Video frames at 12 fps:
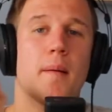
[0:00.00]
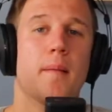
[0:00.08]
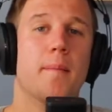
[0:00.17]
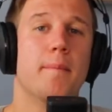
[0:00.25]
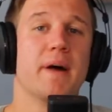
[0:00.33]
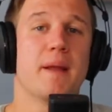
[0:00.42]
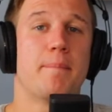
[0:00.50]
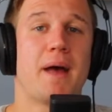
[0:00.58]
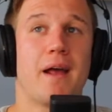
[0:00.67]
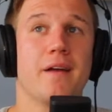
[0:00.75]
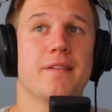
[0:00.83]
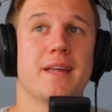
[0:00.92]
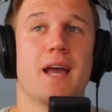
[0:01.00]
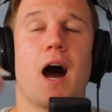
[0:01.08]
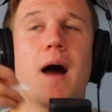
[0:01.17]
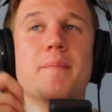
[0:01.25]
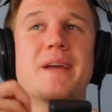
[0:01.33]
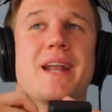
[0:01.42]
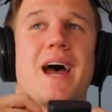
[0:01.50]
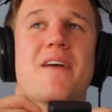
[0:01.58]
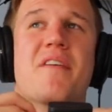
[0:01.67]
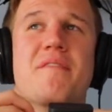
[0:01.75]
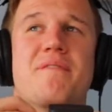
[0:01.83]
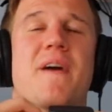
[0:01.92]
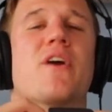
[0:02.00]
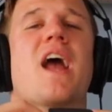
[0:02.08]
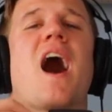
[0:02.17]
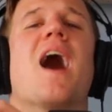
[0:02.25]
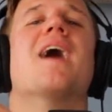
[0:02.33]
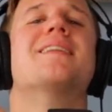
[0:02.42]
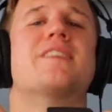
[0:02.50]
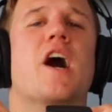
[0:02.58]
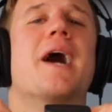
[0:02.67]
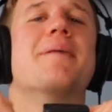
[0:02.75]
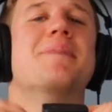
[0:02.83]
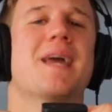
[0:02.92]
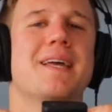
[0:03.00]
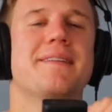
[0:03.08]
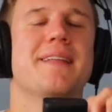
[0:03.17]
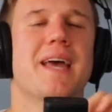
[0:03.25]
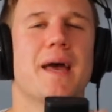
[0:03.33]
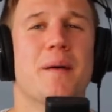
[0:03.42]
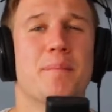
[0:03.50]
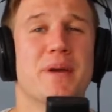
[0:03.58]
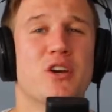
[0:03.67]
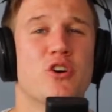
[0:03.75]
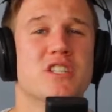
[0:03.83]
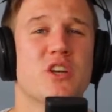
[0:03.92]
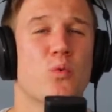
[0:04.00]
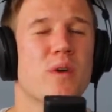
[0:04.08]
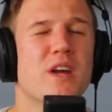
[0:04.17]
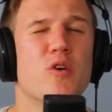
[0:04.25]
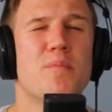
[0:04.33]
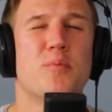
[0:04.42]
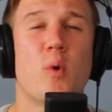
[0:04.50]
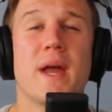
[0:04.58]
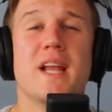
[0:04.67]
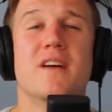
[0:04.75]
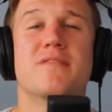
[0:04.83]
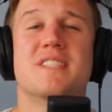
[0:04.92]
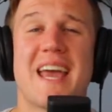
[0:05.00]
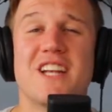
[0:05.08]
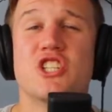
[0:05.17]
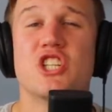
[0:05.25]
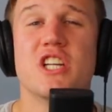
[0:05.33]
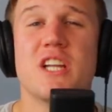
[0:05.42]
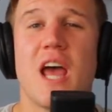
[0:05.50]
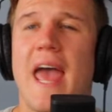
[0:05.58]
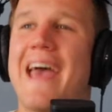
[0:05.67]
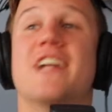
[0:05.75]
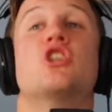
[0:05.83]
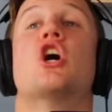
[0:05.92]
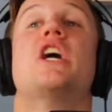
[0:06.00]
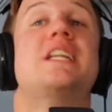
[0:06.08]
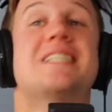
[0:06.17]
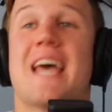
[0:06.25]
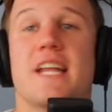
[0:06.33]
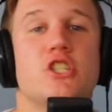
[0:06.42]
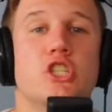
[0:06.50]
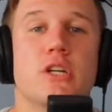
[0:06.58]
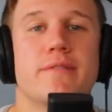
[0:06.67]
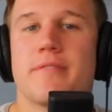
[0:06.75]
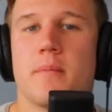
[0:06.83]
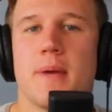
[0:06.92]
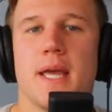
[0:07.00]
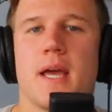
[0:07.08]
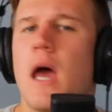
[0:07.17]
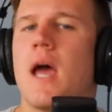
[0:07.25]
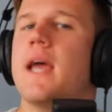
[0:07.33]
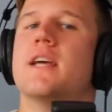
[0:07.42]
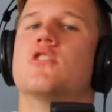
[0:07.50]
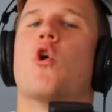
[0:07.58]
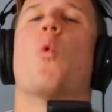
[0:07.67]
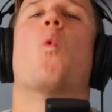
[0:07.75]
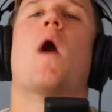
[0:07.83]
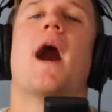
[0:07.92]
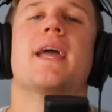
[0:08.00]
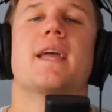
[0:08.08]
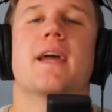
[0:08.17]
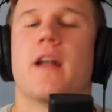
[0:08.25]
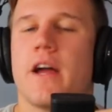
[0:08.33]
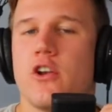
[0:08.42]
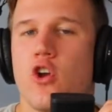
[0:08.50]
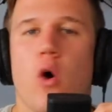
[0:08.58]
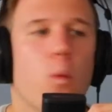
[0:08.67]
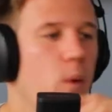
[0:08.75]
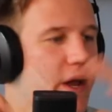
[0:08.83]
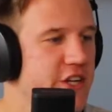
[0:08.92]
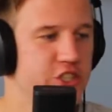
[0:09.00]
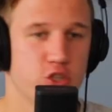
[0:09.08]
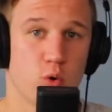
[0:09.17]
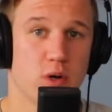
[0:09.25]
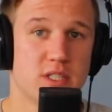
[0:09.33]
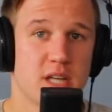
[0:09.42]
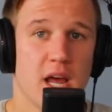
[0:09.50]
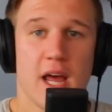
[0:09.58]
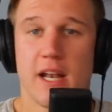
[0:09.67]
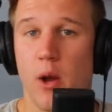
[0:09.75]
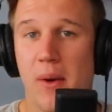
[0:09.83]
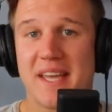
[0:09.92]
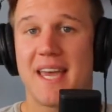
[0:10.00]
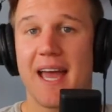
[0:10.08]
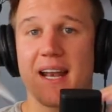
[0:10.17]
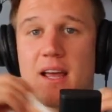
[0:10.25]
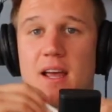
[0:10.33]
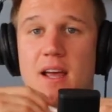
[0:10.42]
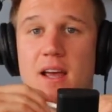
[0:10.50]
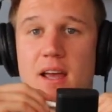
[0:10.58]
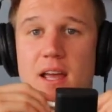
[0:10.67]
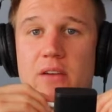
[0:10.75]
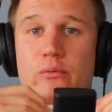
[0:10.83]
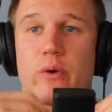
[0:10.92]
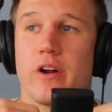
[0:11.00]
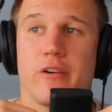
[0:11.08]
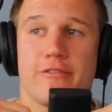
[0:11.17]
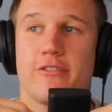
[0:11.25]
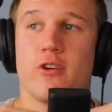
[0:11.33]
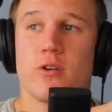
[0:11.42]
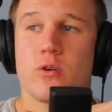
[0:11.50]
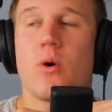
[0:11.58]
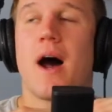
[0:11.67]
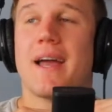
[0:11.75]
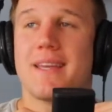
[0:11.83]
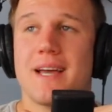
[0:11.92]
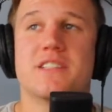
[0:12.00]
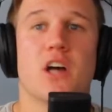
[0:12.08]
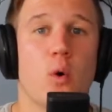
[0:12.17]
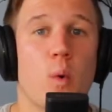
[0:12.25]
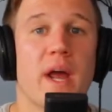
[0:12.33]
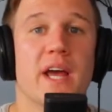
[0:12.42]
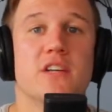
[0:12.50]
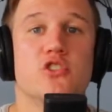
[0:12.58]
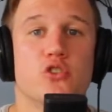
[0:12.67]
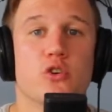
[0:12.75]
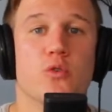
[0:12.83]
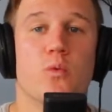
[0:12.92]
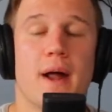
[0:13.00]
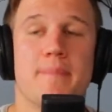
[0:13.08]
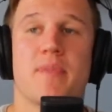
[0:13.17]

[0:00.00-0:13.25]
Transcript: But apparently, I'm going to have a very hard time getting there because a real point of tension and contention for me is why can I not wear shorts? Now, I get if we're at a funeral, I guess I'll wear a suit, right?